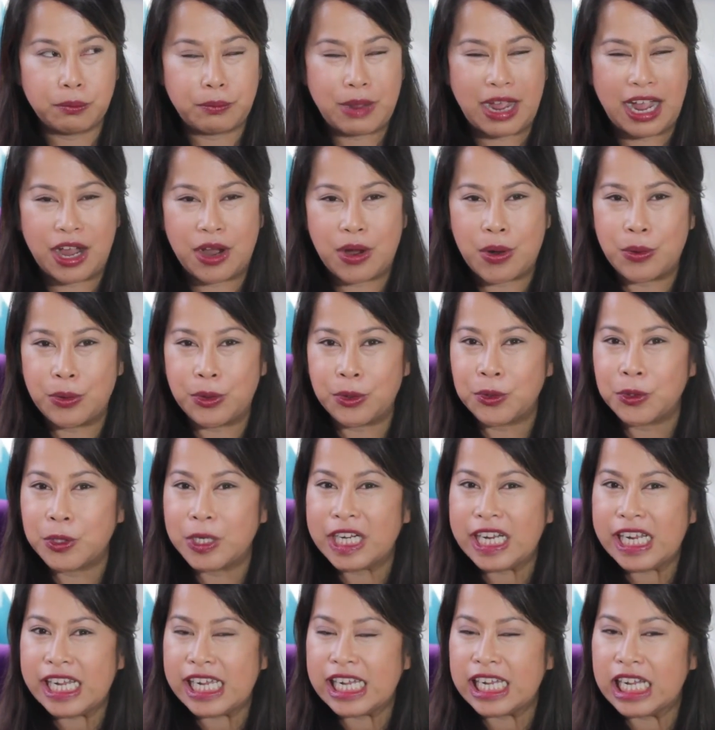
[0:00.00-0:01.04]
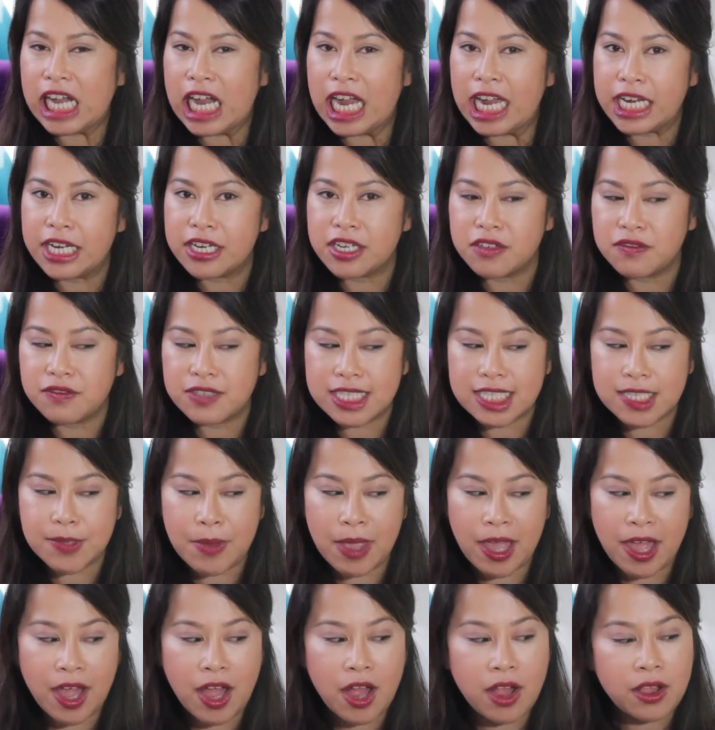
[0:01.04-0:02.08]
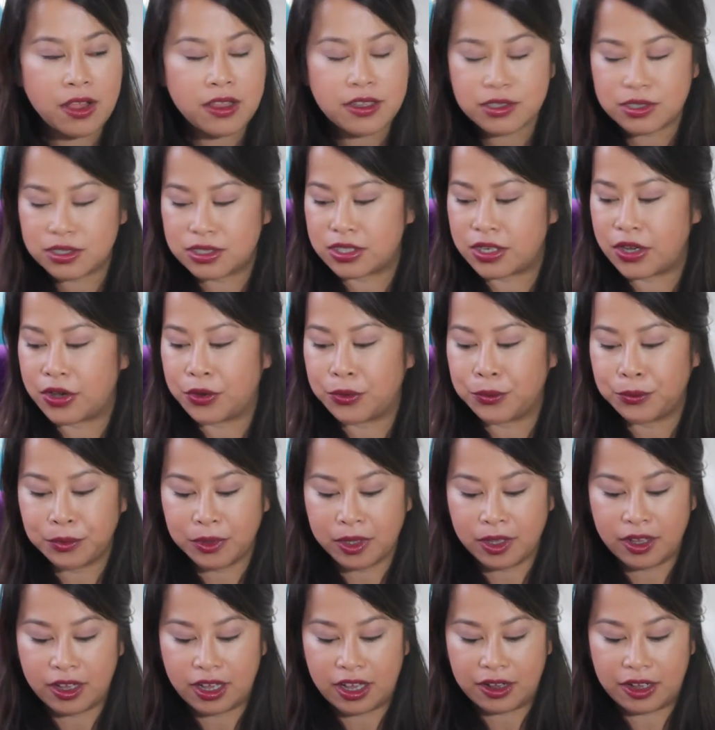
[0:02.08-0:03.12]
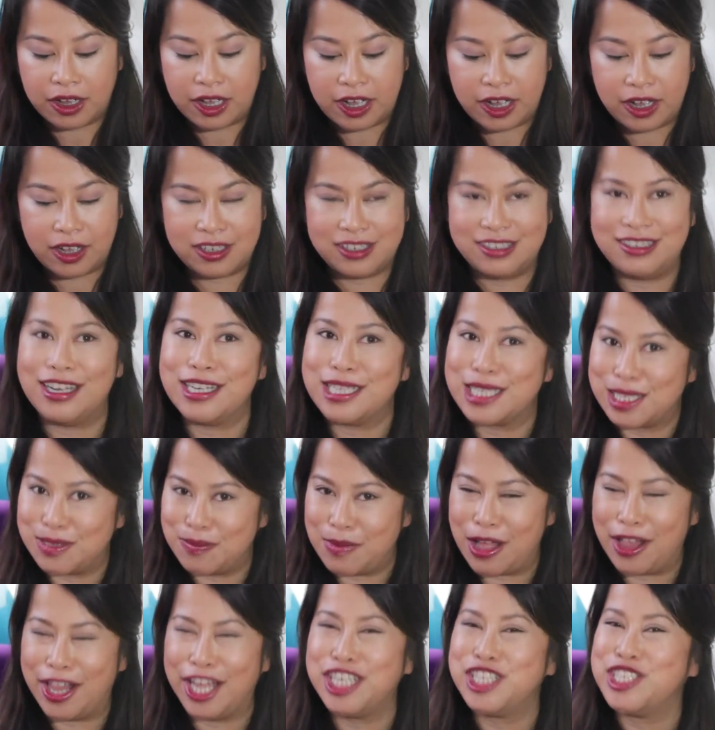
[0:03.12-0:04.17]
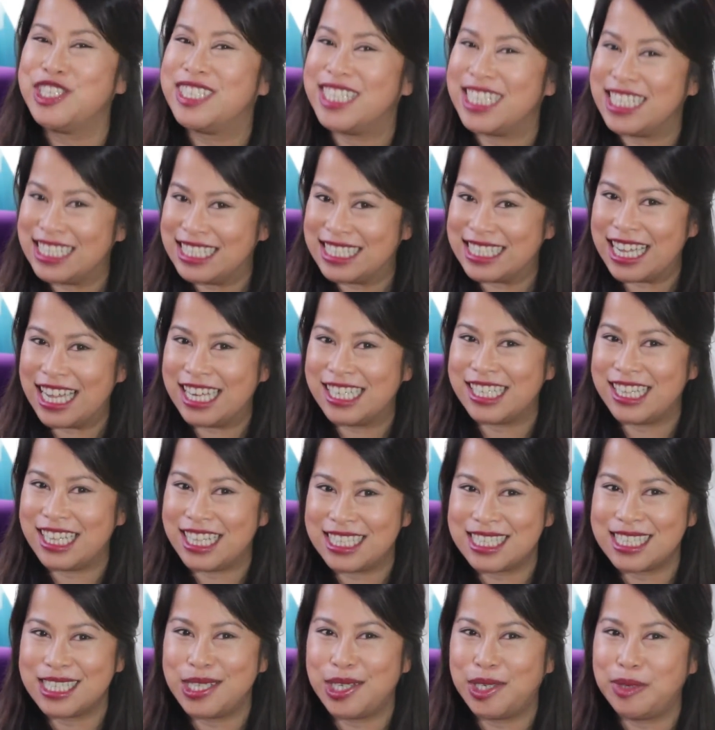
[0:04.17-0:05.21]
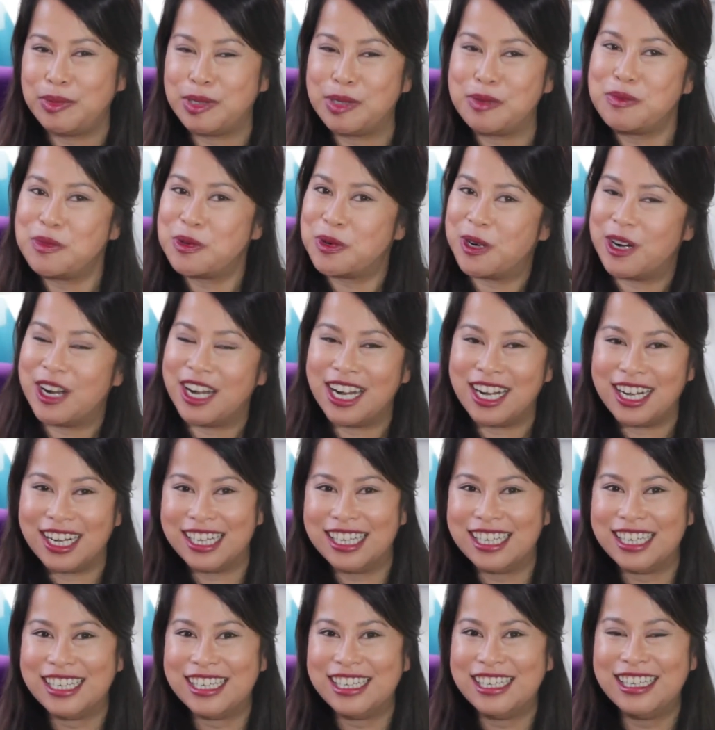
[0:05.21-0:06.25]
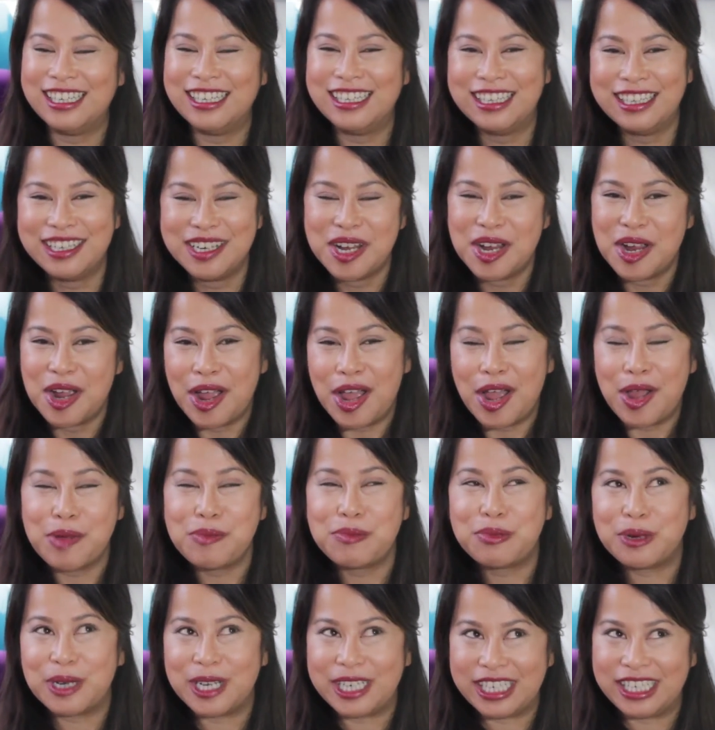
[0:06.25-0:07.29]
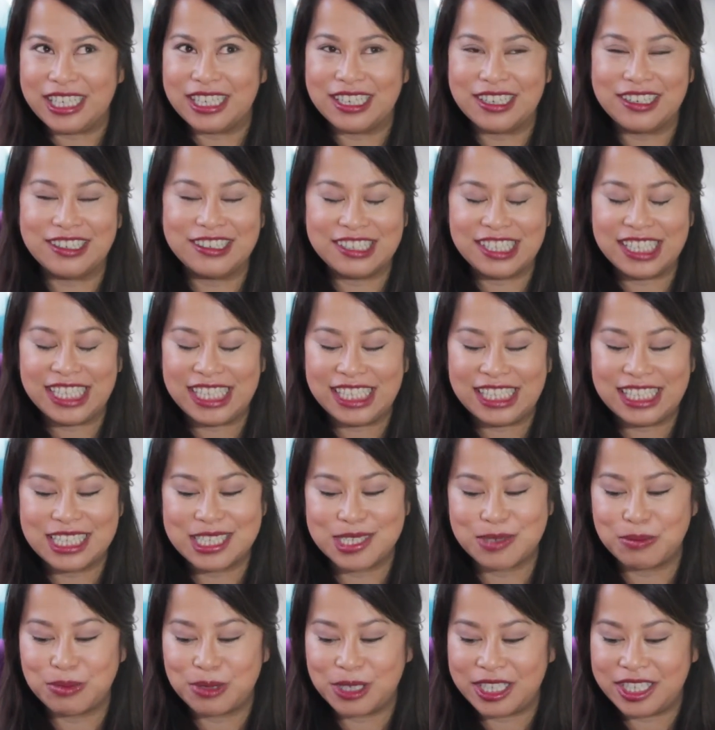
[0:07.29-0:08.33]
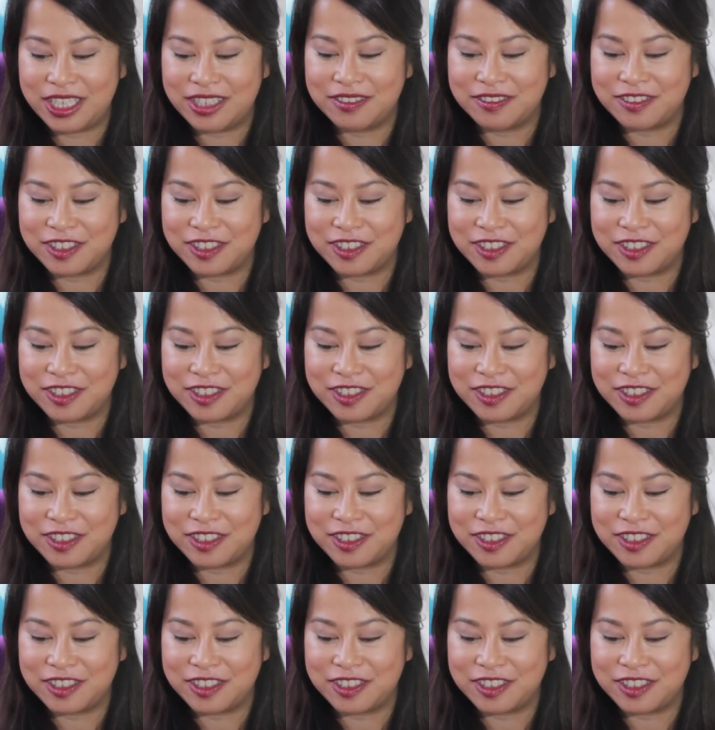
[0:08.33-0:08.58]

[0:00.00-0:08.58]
powdery kind of smell. So, not smell, I should say scent. That's a little bit more prettier, right? It's a prettier